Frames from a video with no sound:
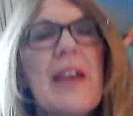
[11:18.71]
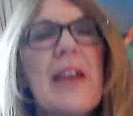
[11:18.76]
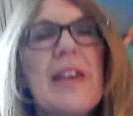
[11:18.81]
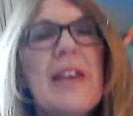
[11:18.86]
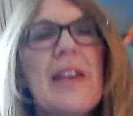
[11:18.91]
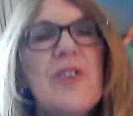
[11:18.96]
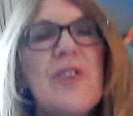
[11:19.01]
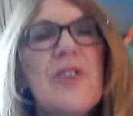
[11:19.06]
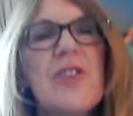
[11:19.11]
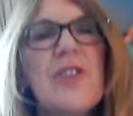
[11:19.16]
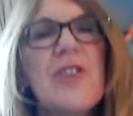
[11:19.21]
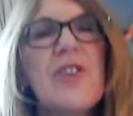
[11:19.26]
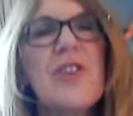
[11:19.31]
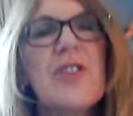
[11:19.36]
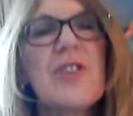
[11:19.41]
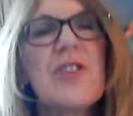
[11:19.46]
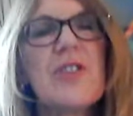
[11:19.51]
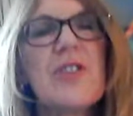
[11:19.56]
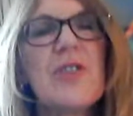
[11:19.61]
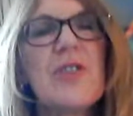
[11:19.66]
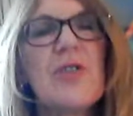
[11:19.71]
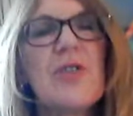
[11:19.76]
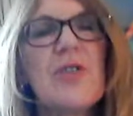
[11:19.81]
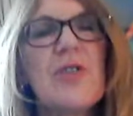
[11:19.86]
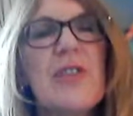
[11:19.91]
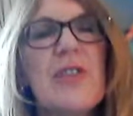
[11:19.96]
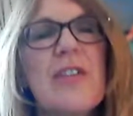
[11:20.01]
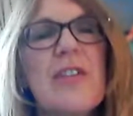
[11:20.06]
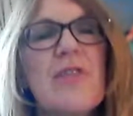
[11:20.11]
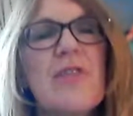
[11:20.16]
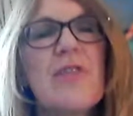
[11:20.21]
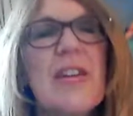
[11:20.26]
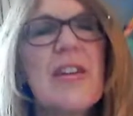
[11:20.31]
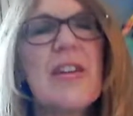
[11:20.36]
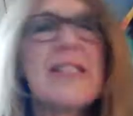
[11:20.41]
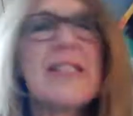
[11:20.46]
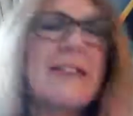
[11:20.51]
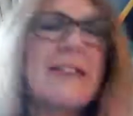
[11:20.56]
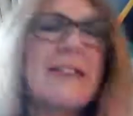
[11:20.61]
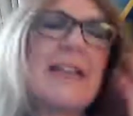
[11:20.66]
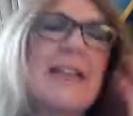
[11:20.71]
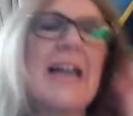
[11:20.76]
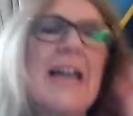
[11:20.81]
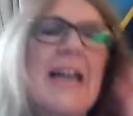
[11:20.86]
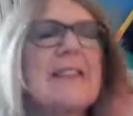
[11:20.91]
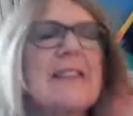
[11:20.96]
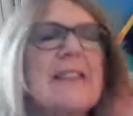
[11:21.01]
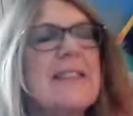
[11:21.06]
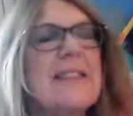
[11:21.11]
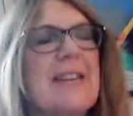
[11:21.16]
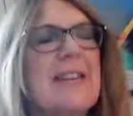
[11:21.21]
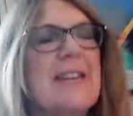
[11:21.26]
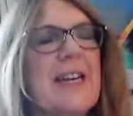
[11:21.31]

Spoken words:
introduction to creative writing class